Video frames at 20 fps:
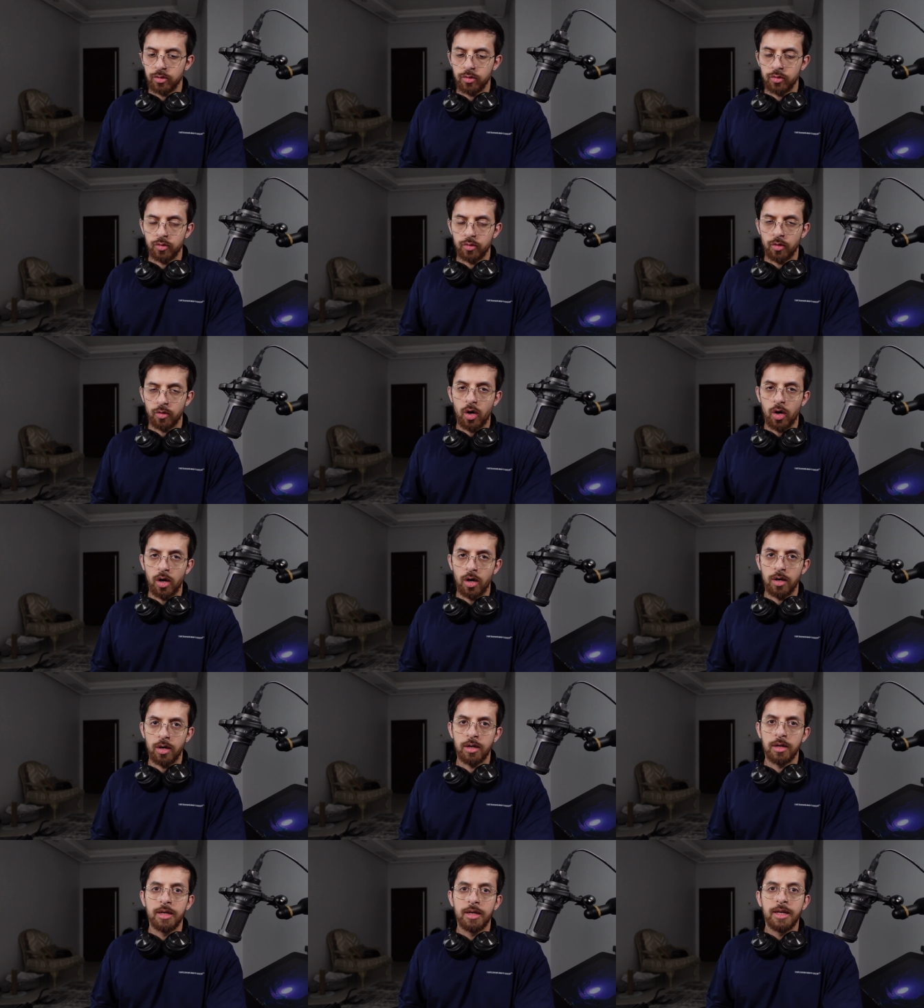
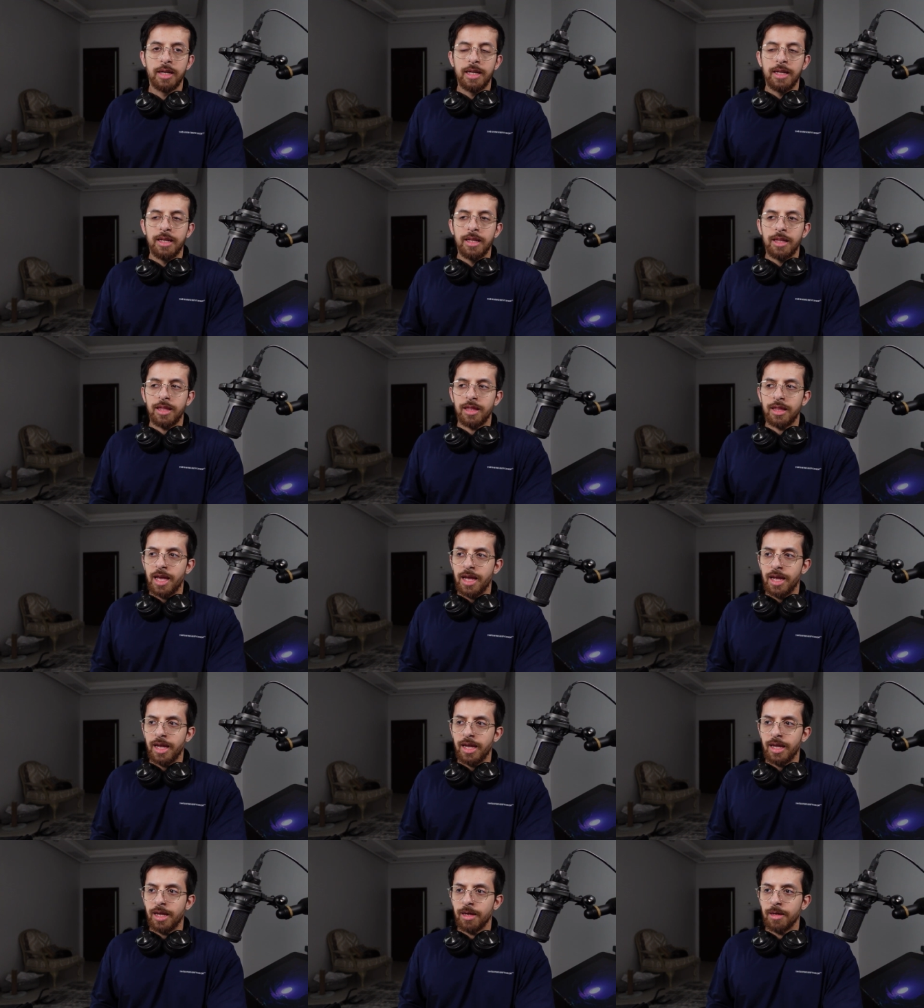draw.
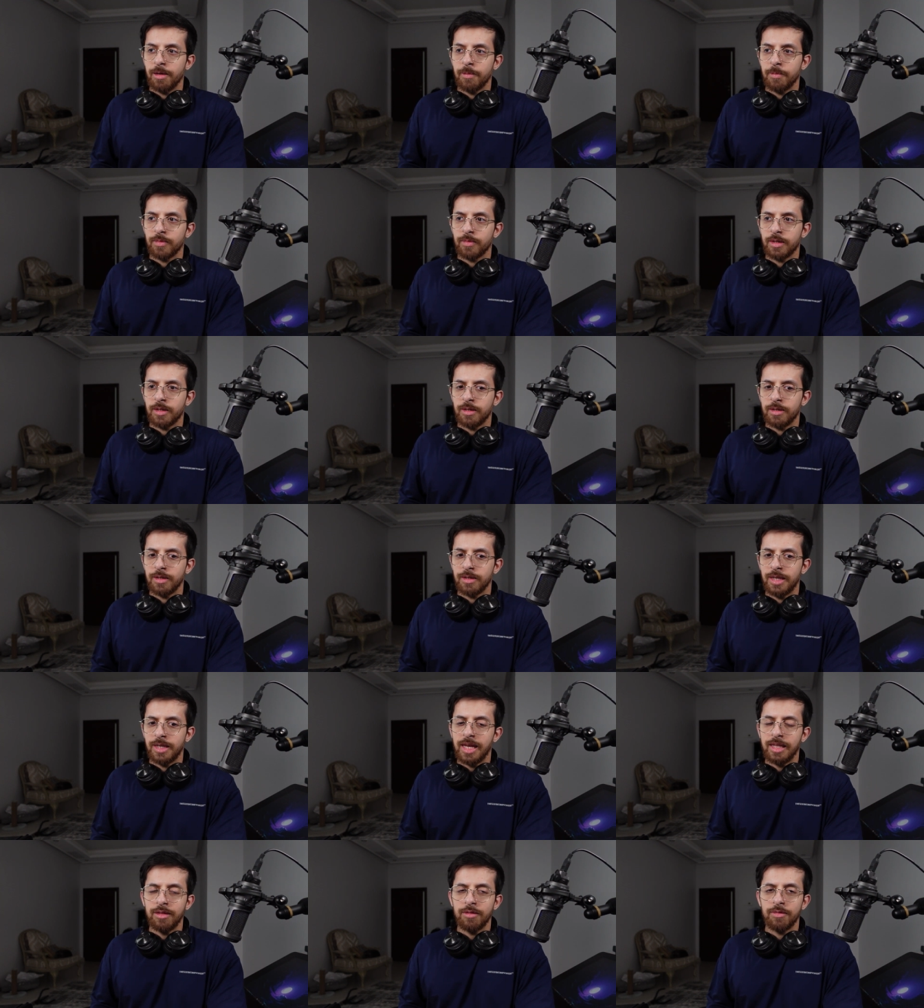They
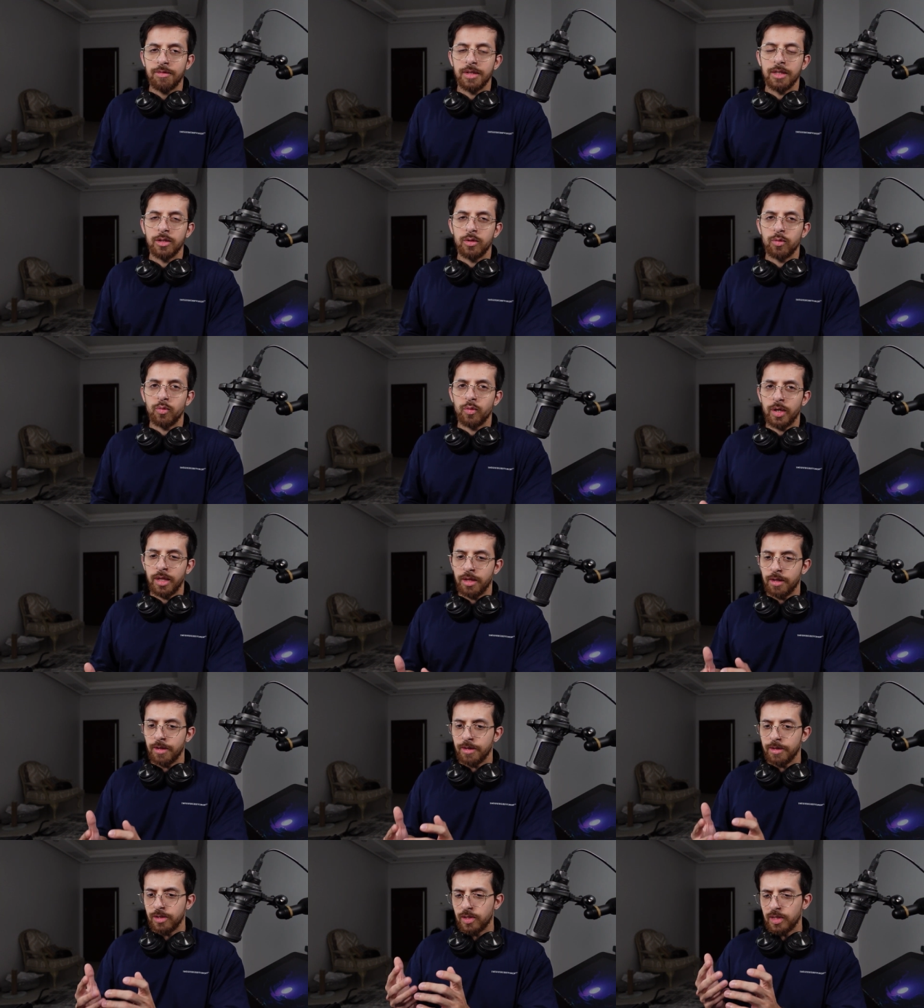get filled
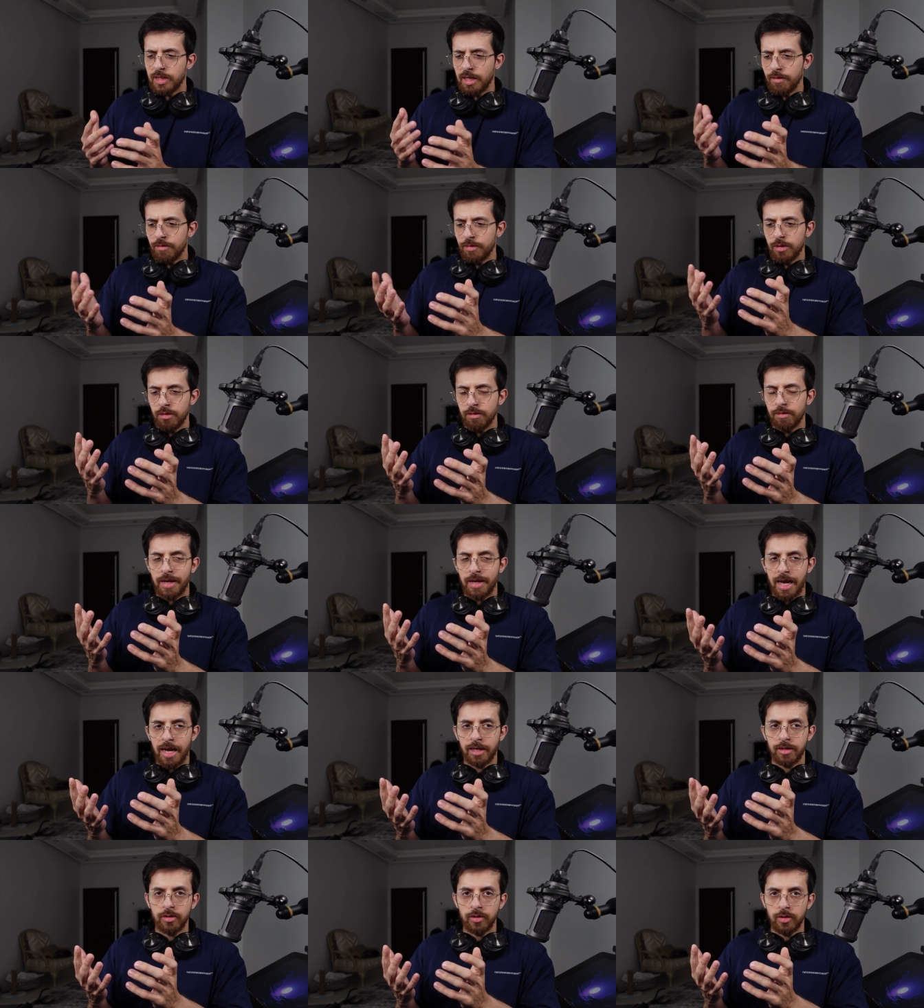with several
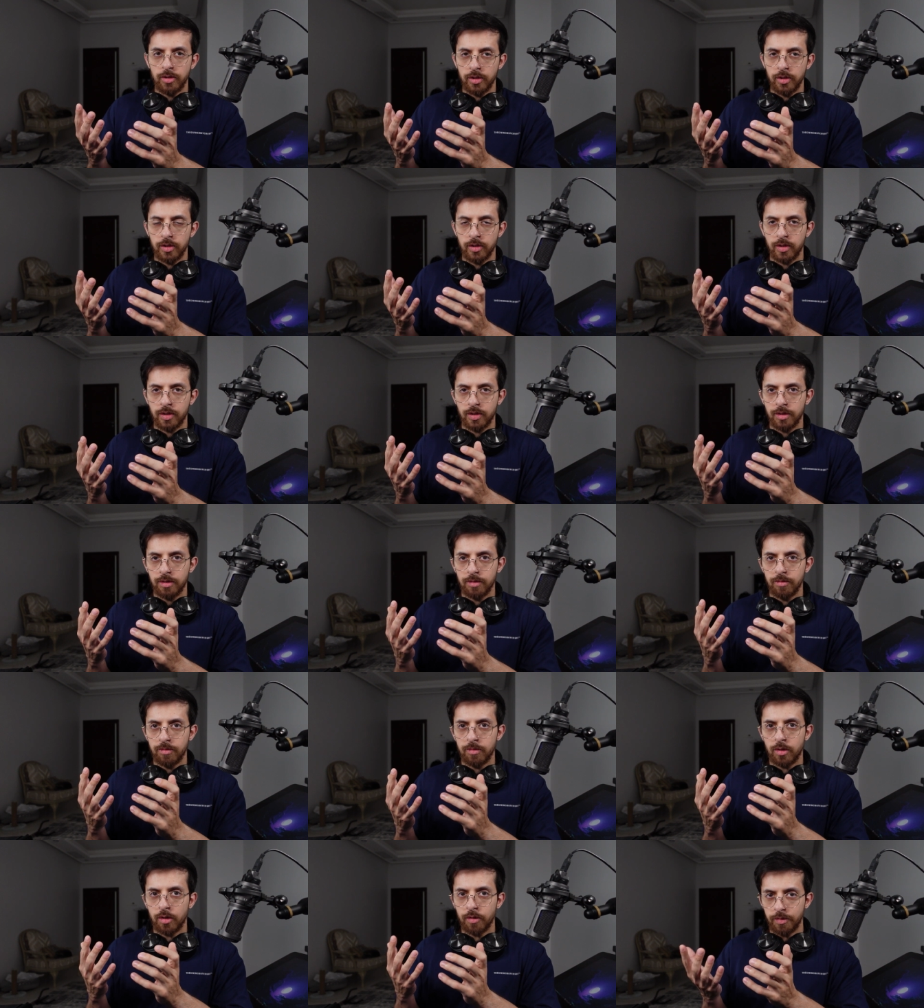factors
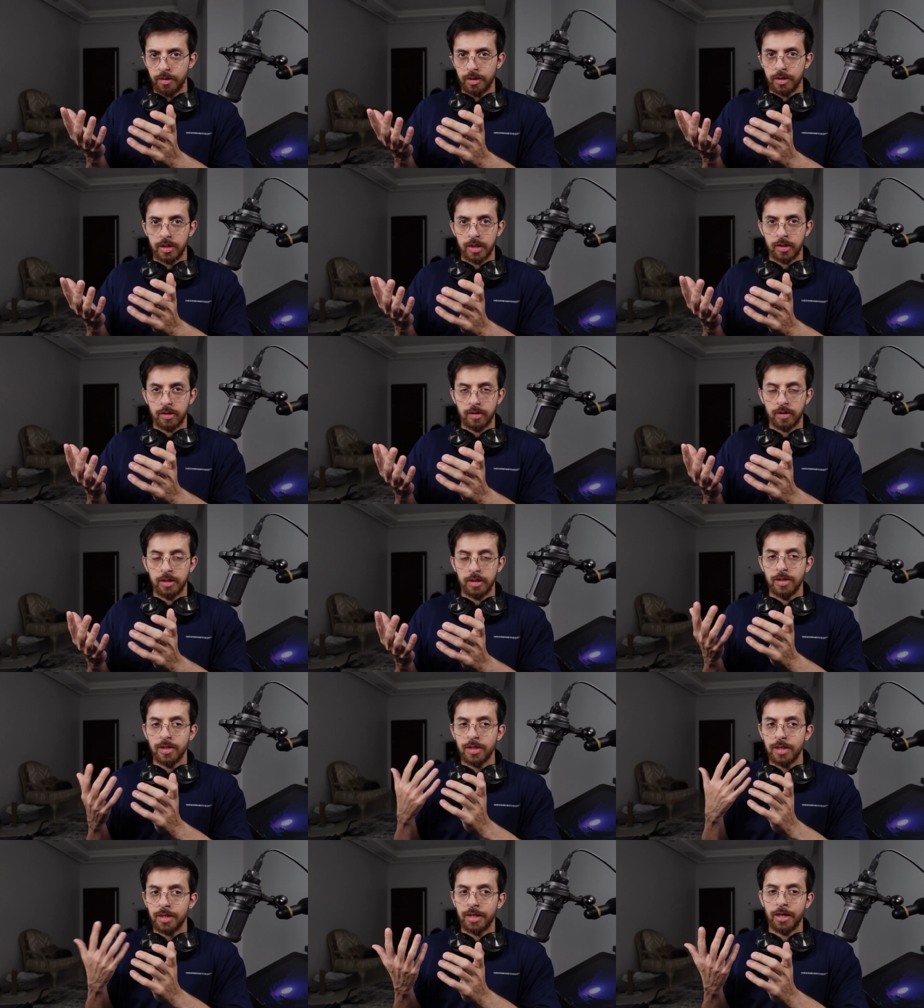of
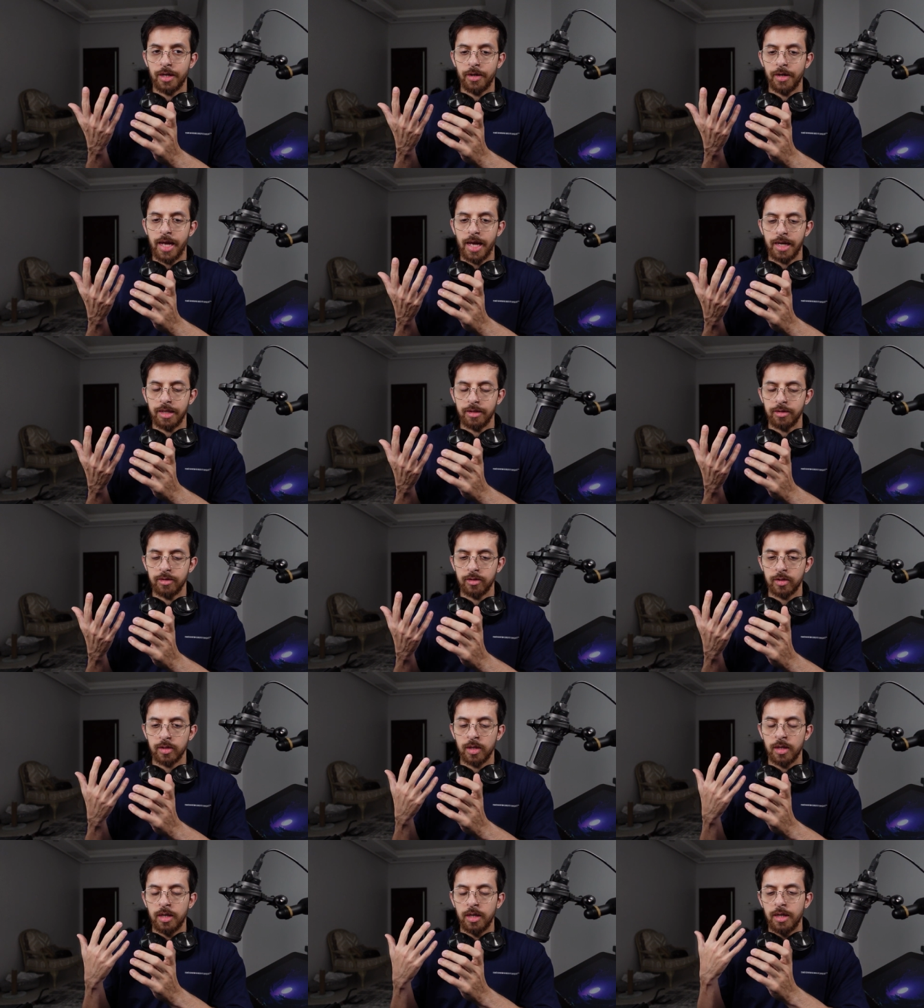resistance in their
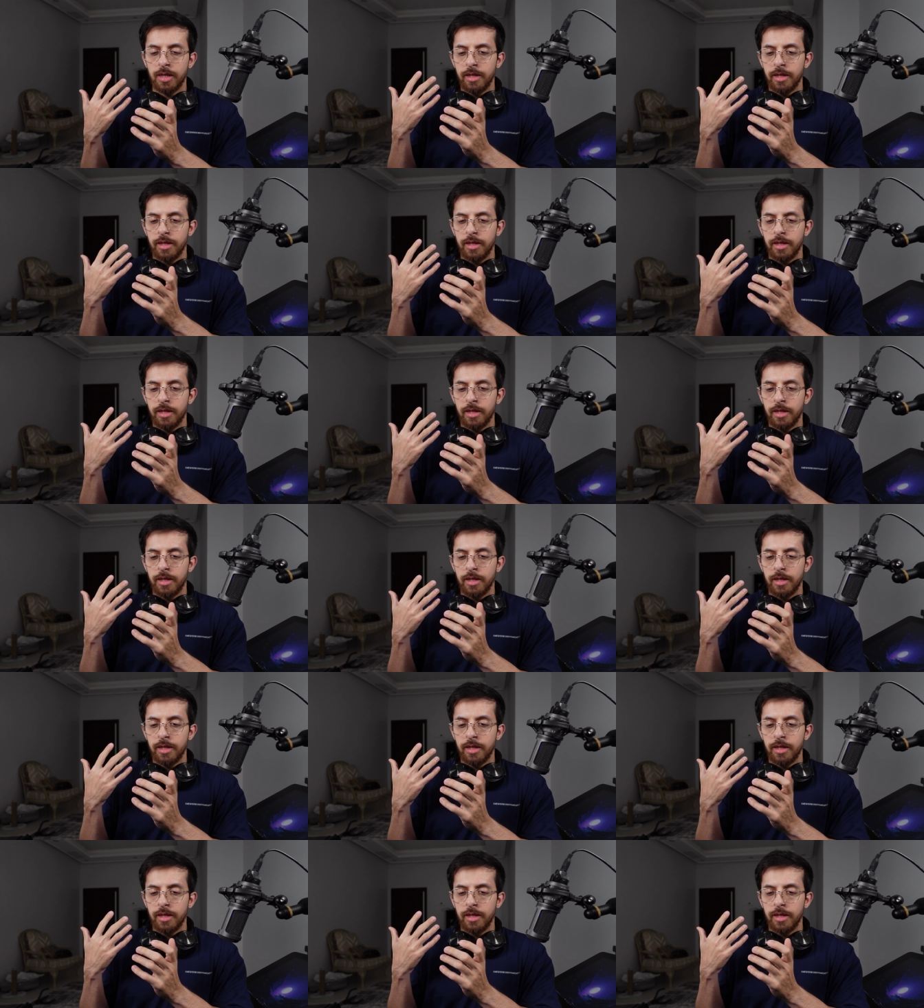heads.